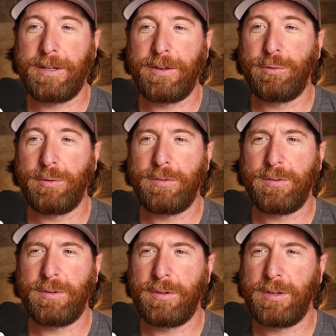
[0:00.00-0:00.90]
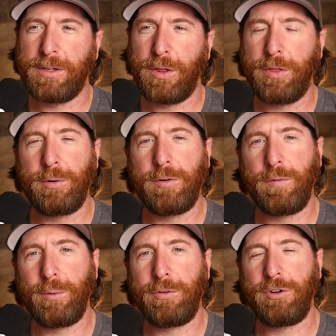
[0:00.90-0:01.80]
this was like the third or
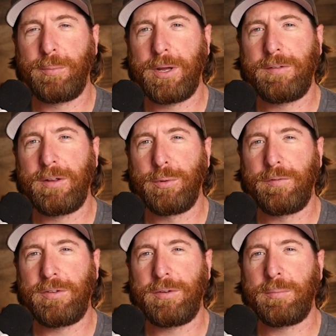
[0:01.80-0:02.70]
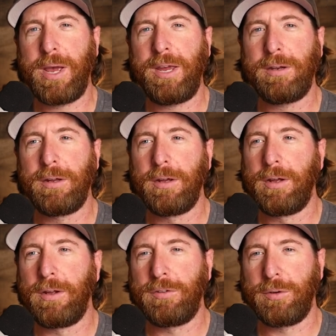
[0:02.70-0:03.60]
fourth trip I did with Visit Maine.
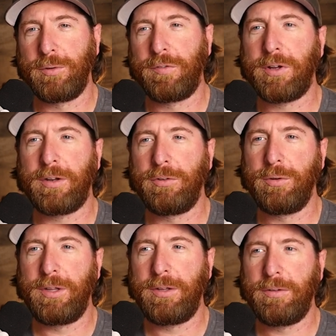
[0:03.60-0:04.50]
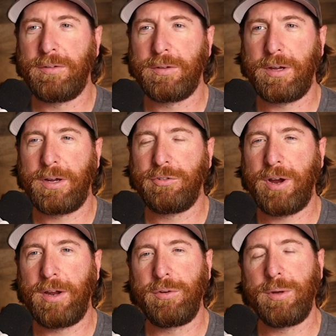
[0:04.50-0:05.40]
So it's fun to do these. I
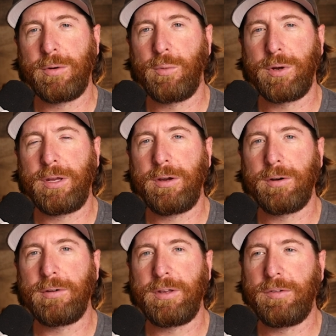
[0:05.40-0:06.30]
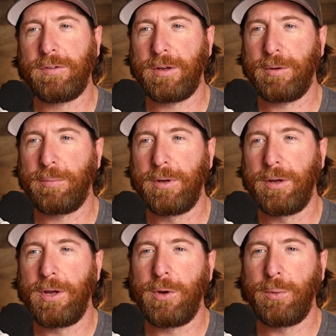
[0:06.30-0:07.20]
try to do like one a year at least
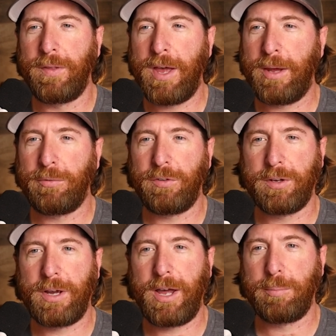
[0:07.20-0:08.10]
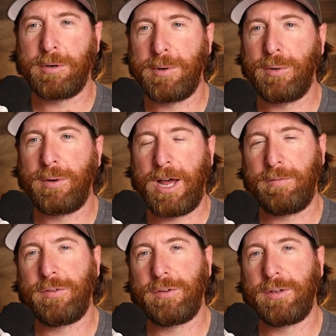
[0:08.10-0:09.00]
with them, just to kind of promote,
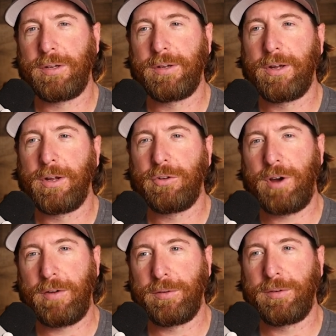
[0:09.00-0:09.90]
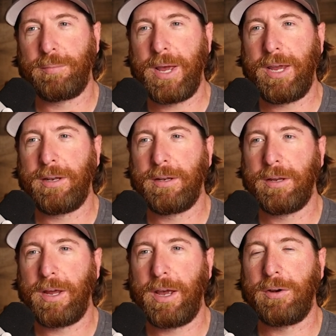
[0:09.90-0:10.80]
obviously, travel to
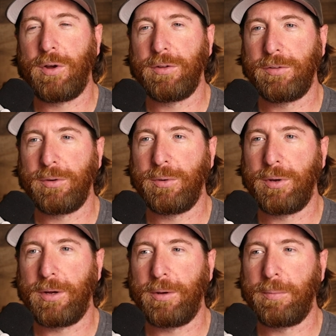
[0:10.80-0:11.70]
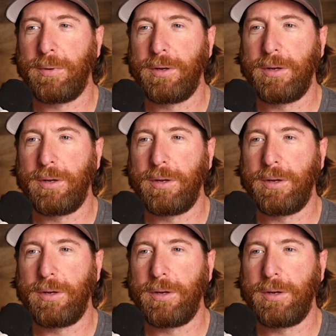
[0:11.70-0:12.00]
Maine, and also,